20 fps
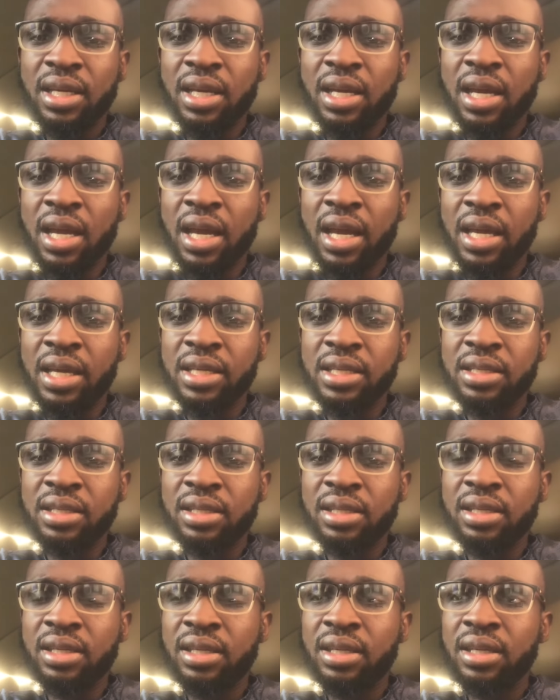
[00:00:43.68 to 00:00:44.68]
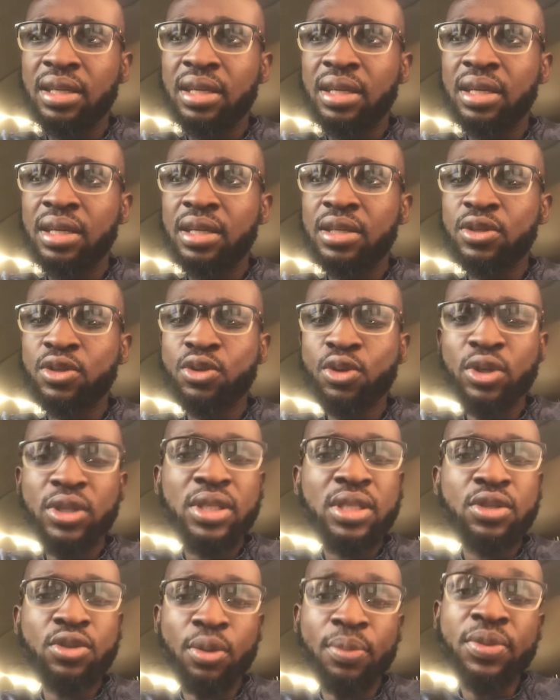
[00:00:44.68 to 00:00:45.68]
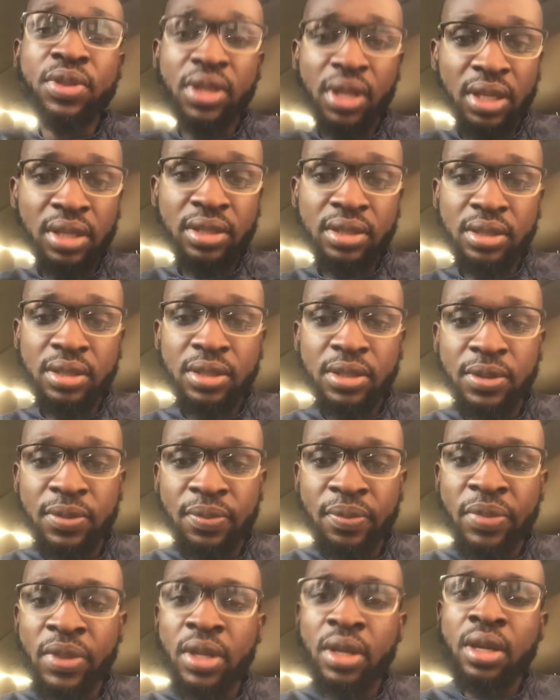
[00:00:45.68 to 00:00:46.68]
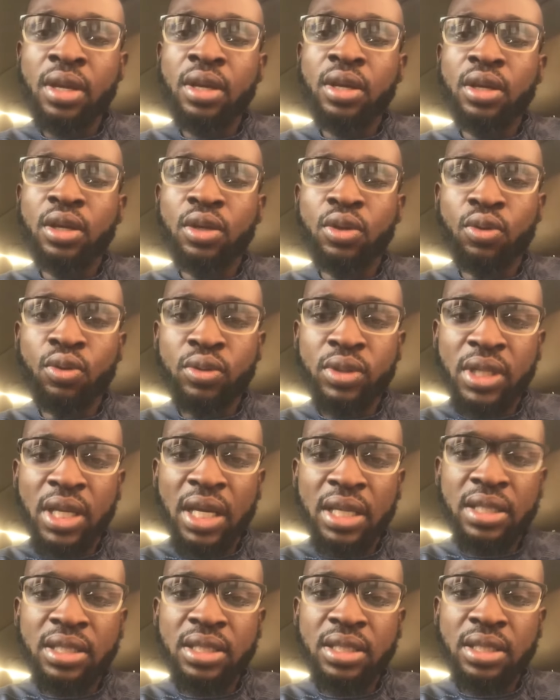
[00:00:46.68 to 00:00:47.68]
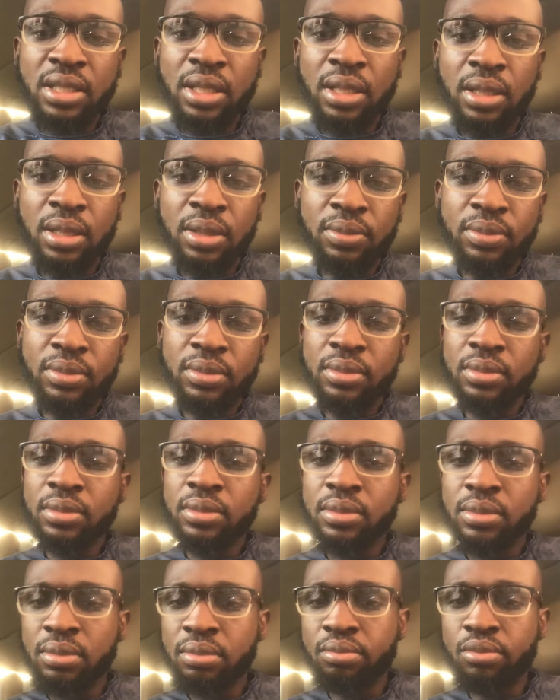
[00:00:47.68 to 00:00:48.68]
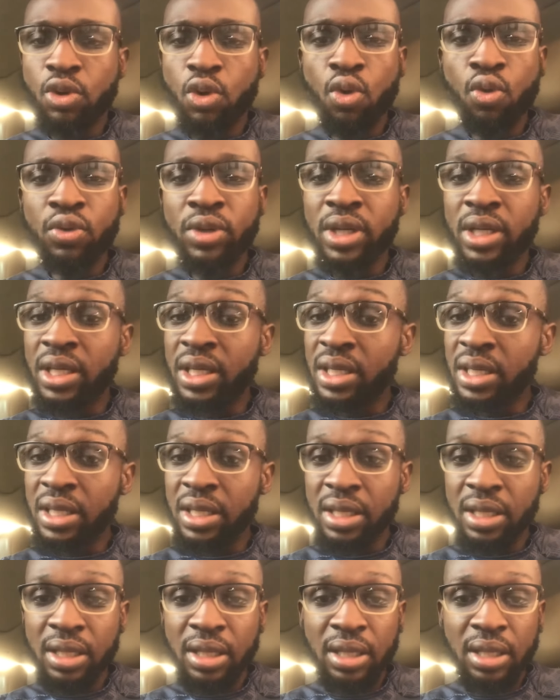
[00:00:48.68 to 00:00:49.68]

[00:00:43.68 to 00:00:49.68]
I saw some things, you know, that's um, only